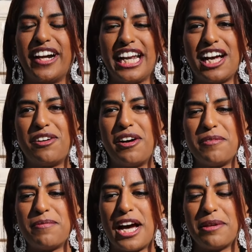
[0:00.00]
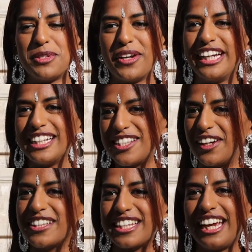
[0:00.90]
Right now I'm doing
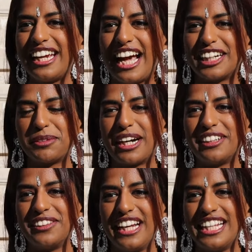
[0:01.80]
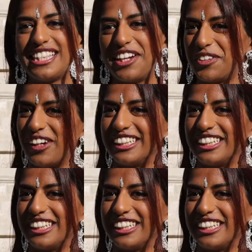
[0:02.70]
consulting in actuarial in central